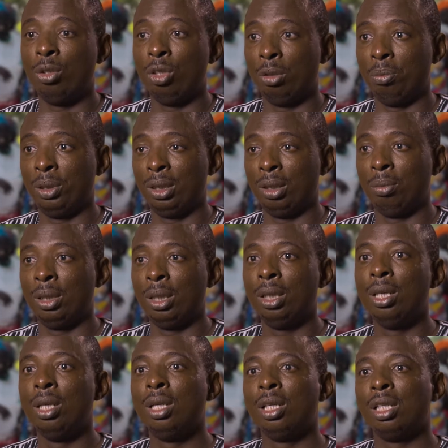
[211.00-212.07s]
So this
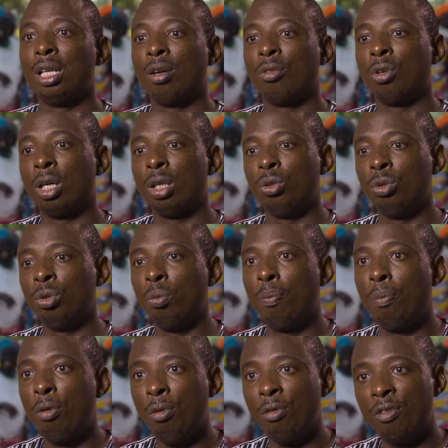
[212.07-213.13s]
as well is
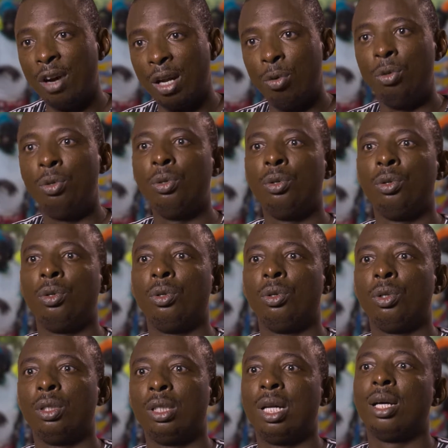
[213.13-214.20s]
really an opportunity
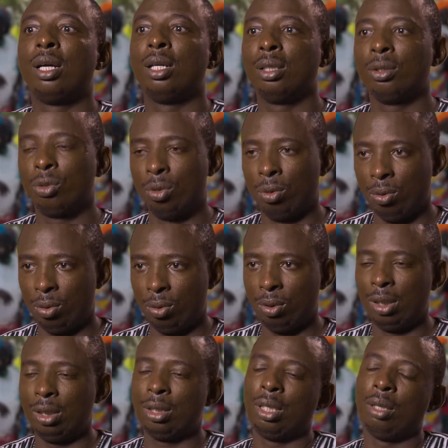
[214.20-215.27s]
for the
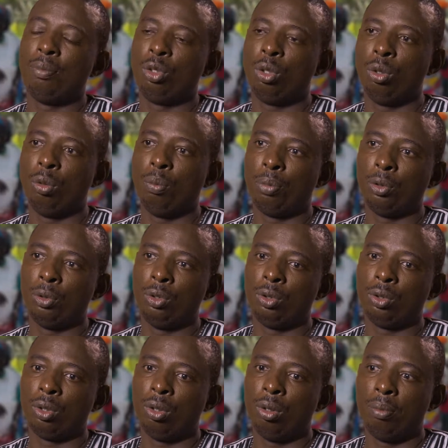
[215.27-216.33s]
UNPCB to
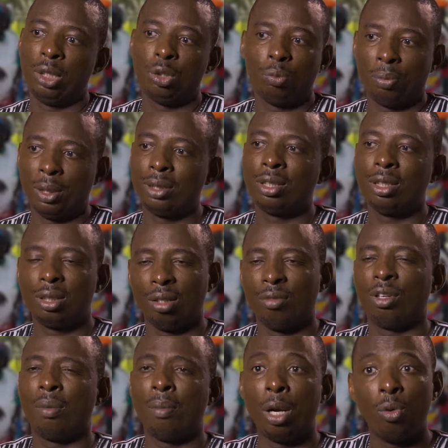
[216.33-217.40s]
create an added
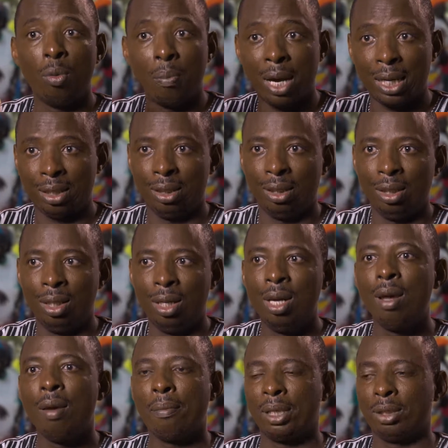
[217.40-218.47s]
value in the
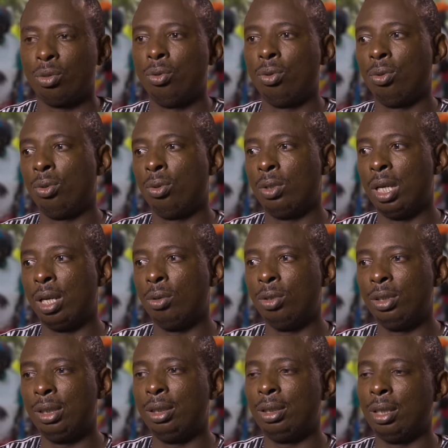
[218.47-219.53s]
production system.
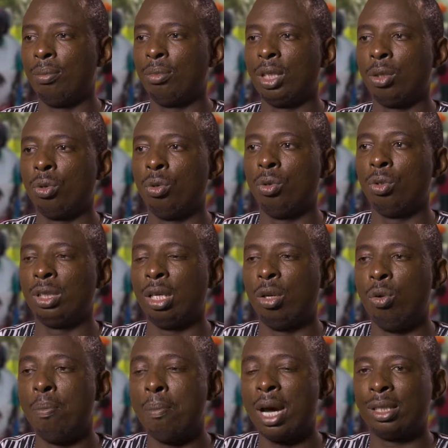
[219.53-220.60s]
But I
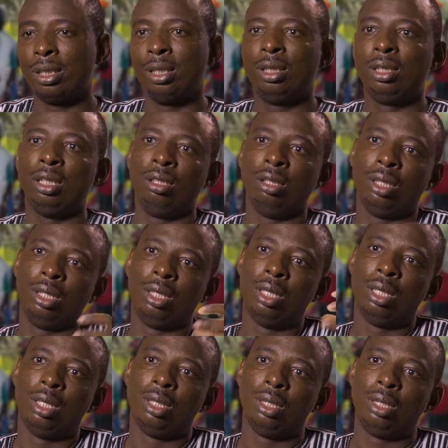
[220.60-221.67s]
think it's first the
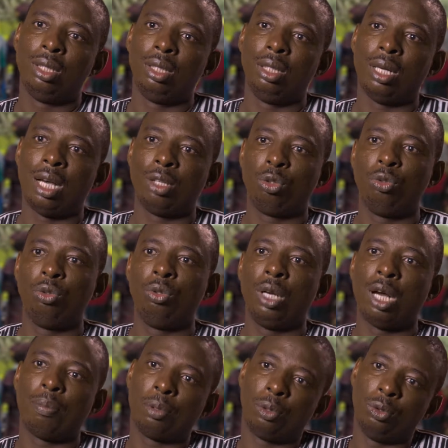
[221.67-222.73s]
market,
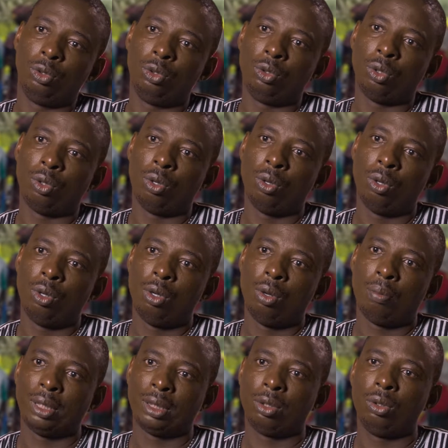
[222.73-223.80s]
because in this system
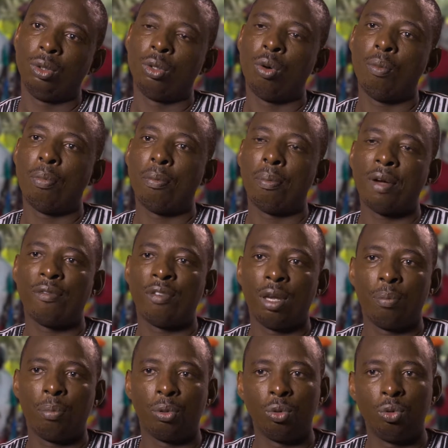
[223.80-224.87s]
it's the market
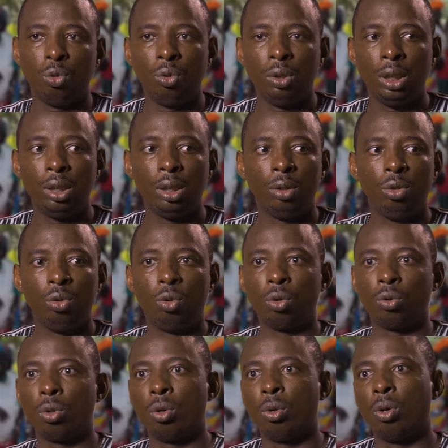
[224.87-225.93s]
that ensures
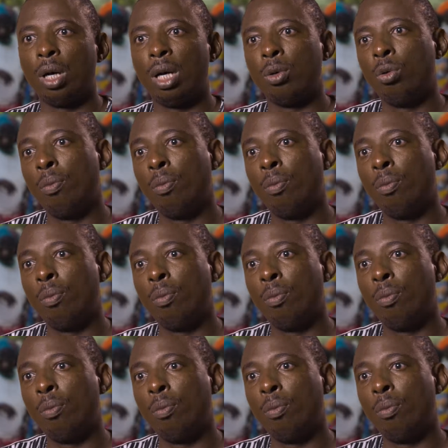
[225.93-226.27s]
production.